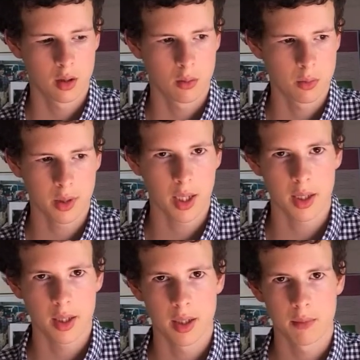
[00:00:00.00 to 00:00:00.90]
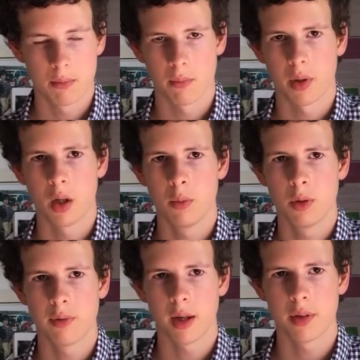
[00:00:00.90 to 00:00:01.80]
with that, I hope you
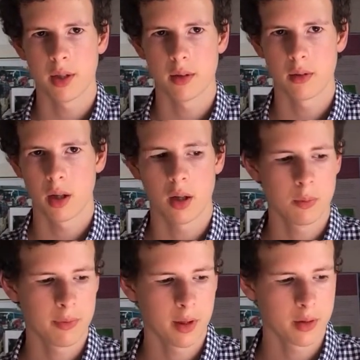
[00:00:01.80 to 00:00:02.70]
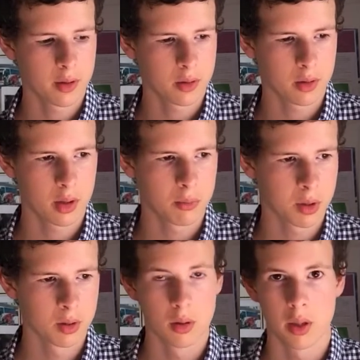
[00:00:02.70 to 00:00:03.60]
found this
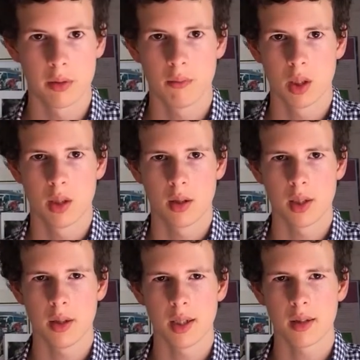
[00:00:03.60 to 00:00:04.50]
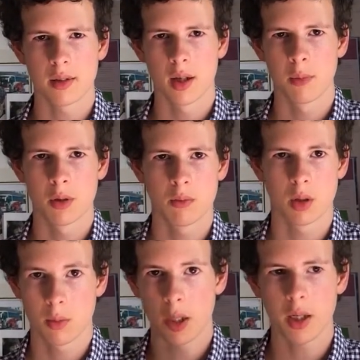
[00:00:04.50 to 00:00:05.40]
enjoyable, and see you next time, and
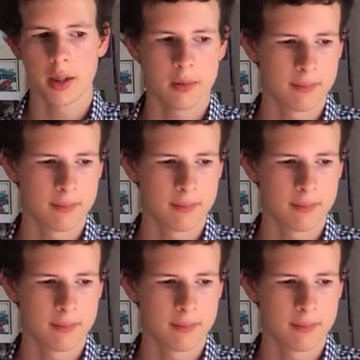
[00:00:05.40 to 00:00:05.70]
goodbye.